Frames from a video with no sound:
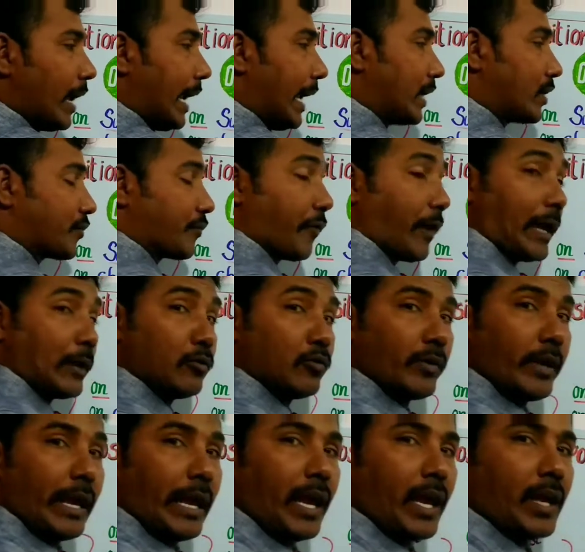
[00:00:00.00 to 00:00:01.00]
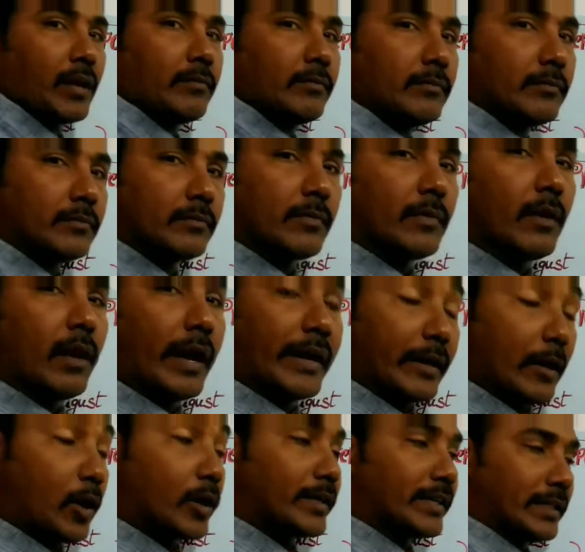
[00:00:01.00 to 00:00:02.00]
at 5 a.m.
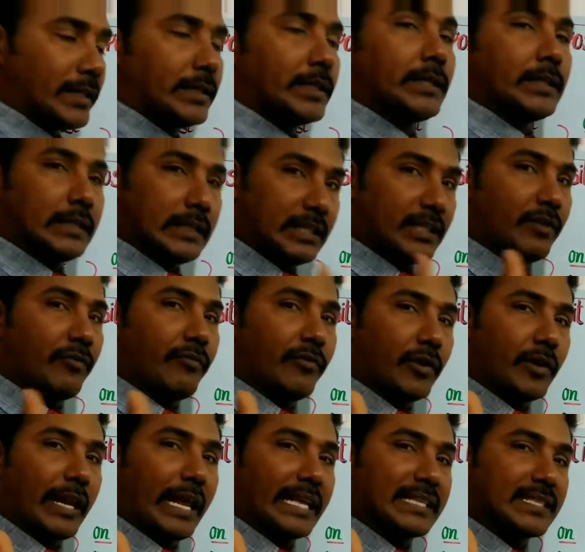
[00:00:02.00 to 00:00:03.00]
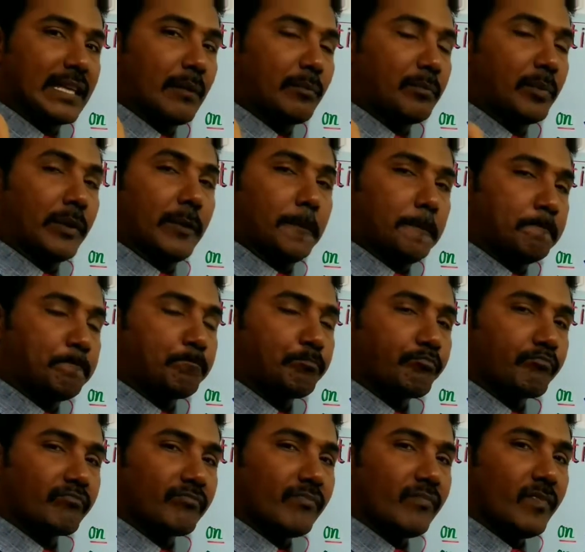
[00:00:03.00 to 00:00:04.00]
I already give you an example.
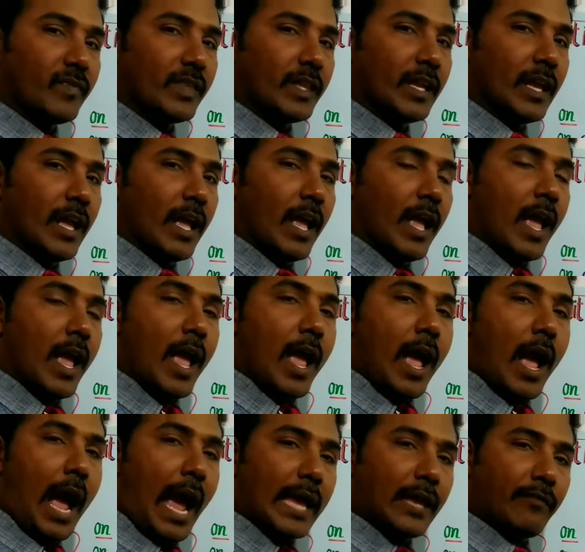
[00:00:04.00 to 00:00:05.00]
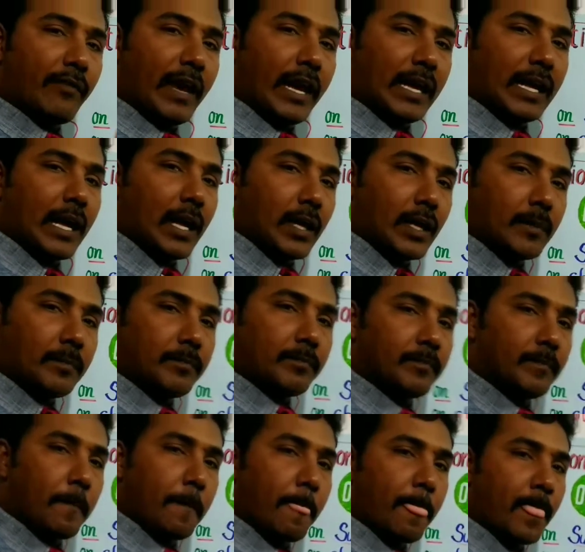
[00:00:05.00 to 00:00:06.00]
I wake
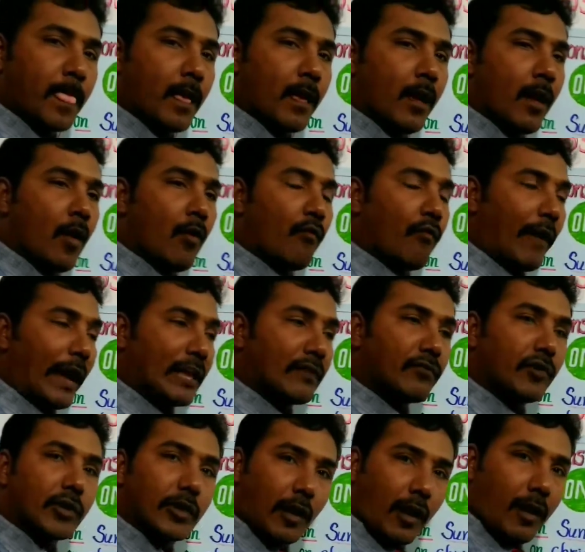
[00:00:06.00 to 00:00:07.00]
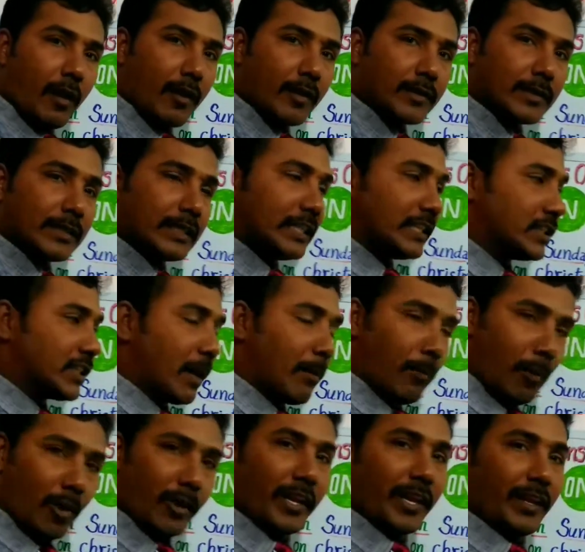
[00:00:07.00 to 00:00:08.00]
up 5 o'clock in the
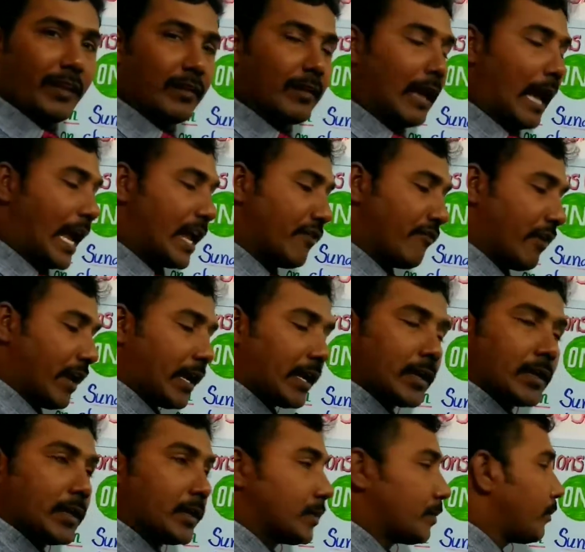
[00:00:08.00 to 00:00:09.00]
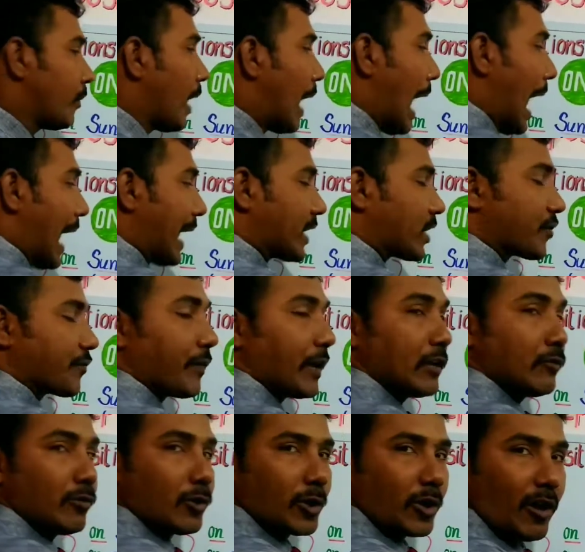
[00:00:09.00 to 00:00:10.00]
morning. I wake up at
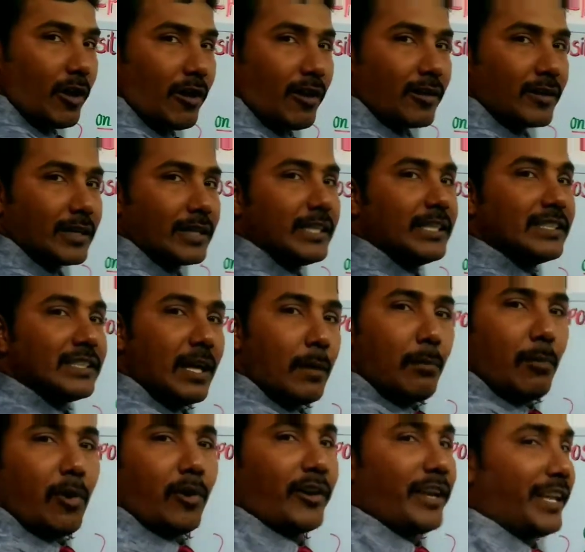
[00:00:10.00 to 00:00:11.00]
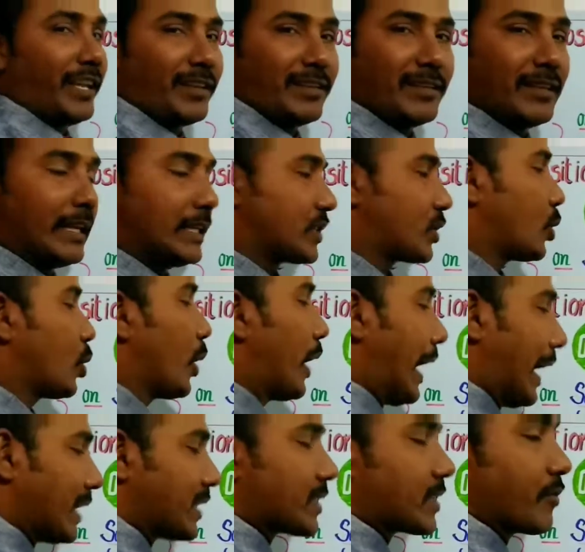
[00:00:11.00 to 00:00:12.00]
5 o'clock in the morning. So
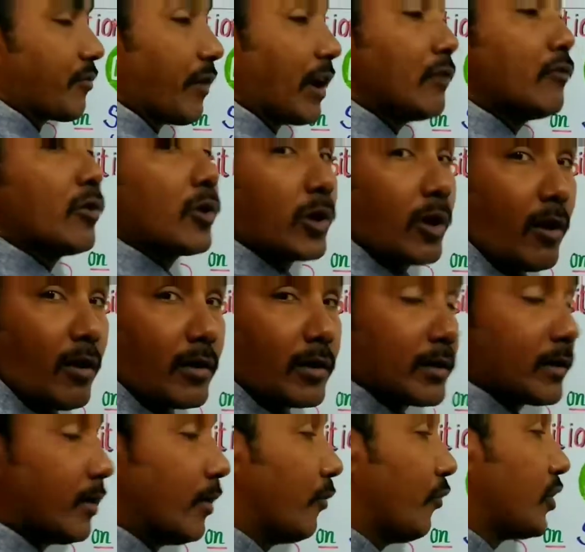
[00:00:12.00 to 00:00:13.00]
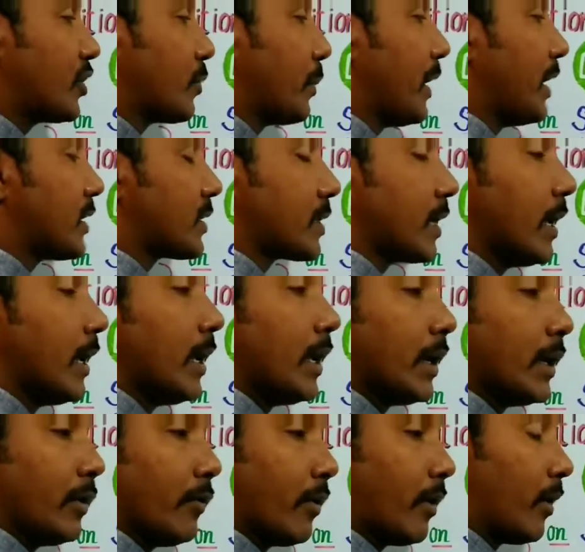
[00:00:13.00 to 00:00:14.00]
at 5 o'clock, which means
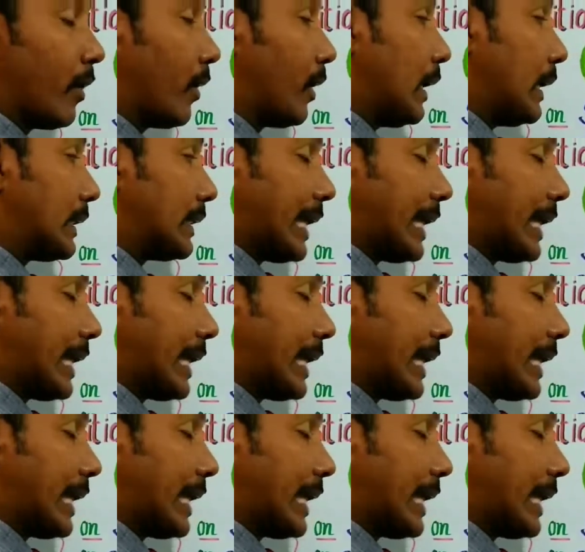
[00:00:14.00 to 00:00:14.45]
the